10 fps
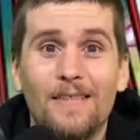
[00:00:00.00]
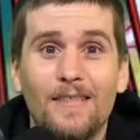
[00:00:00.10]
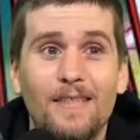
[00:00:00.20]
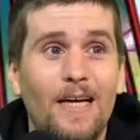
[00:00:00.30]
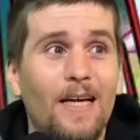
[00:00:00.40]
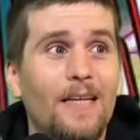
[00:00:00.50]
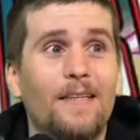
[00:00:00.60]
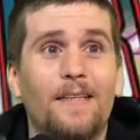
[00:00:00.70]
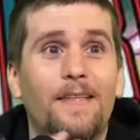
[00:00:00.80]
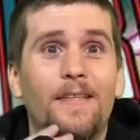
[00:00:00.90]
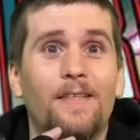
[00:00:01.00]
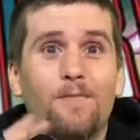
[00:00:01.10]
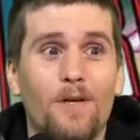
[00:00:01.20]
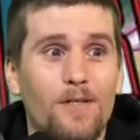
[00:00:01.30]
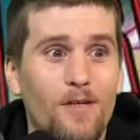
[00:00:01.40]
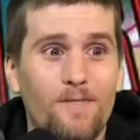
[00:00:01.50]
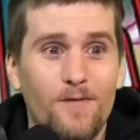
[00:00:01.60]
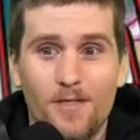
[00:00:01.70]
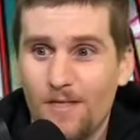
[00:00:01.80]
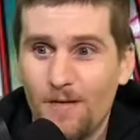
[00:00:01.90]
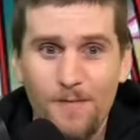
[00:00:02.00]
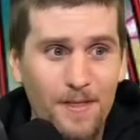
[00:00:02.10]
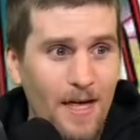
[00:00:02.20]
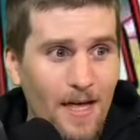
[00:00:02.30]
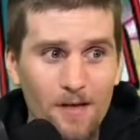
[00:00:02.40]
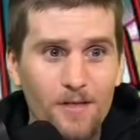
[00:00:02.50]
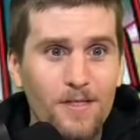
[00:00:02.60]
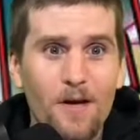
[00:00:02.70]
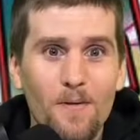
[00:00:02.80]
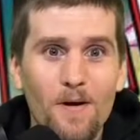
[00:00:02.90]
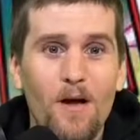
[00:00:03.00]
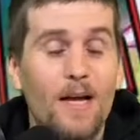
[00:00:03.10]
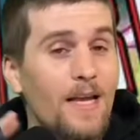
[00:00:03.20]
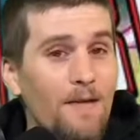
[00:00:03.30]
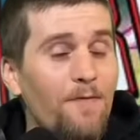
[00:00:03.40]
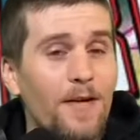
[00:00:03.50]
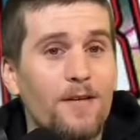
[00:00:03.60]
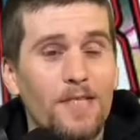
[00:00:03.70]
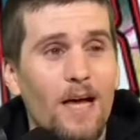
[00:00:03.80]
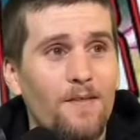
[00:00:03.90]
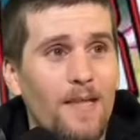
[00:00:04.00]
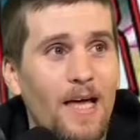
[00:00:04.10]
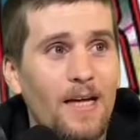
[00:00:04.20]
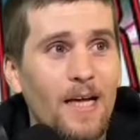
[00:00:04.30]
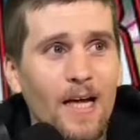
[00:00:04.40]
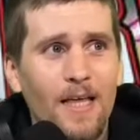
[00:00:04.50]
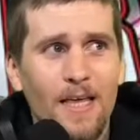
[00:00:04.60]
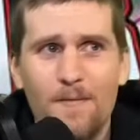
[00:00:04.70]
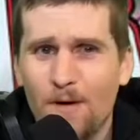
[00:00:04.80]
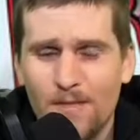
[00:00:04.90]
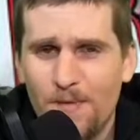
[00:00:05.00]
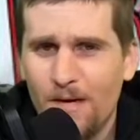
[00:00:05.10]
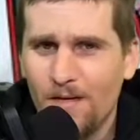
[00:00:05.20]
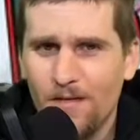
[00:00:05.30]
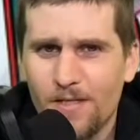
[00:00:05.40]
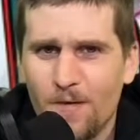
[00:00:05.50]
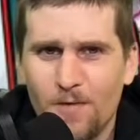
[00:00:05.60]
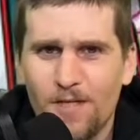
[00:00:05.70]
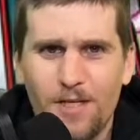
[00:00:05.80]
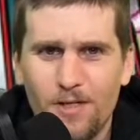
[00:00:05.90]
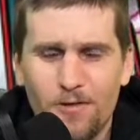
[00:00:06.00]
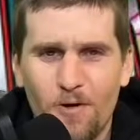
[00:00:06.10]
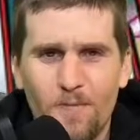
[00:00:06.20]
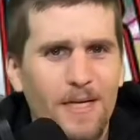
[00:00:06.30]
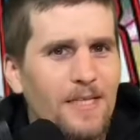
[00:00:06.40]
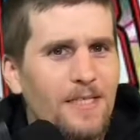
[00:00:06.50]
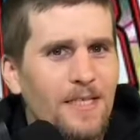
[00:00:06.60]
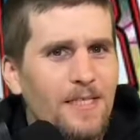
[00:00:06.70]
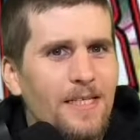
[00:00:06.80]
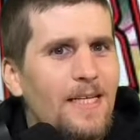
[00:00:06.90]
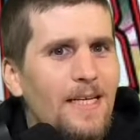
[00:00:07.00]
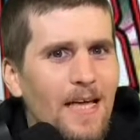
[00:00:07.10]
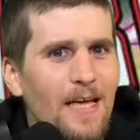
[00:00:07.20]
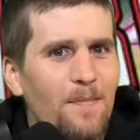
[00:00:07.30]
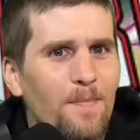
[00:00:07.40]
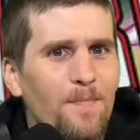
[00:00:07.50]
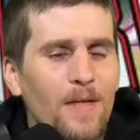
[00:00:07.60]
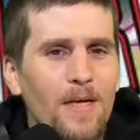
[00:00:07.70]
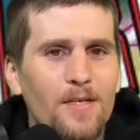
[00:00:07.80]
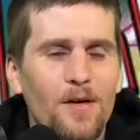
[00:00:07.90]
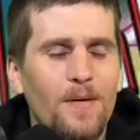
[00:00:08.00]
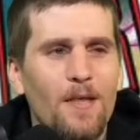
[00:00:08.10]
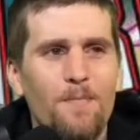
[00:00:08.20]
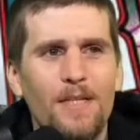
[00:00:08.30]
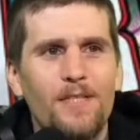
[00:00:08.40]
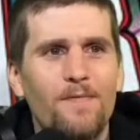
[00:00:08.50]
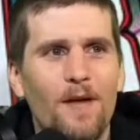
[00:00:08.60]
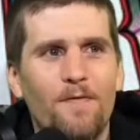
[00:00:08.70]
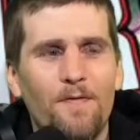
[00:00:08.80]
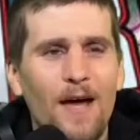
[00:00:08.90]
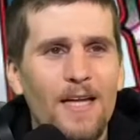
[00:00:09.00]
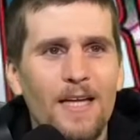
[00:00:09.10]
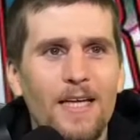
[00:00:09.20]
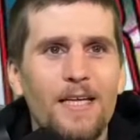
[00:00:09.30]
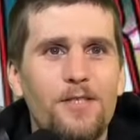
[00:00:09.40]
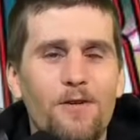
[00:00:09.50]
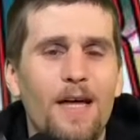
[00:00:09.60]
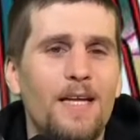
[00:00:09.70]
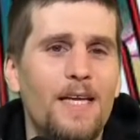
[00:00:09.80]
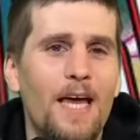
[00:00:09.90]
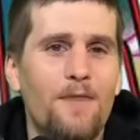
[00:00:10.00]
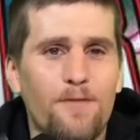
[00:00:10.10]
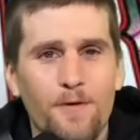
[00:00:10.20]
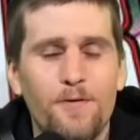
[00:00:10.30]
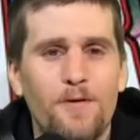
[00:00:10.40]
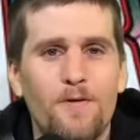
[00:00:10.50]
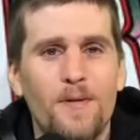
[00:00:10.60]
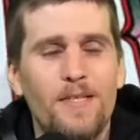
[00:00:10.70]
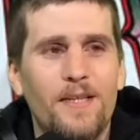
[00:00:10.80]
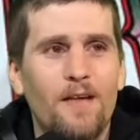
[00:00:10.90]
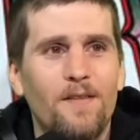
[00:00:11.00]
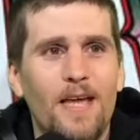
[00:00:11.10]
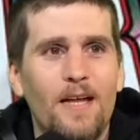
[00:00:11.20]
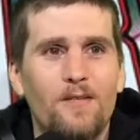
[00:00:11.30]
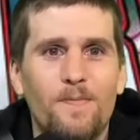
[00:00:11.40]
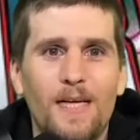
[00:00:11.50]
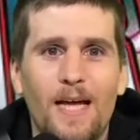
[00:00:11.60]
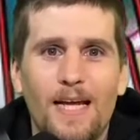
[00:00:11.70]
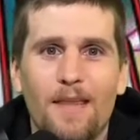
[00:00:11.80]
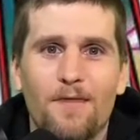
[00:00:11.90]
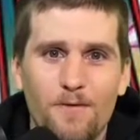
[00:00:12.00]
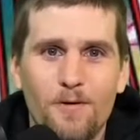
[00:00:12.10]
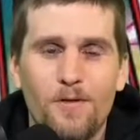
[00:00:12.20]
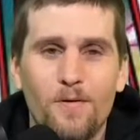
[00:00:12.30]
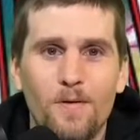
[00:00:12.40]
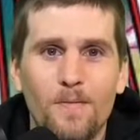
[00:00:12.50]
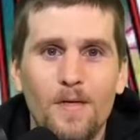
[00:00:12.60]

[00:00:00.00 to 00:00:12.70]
And this is where Surfer's just like, what the hell is going on? And he figures out that he must be under someone's control because this isn't him. So in the midst of their fighting, he's trying to get through to him, and he's telling Thanos, we got to get through to him.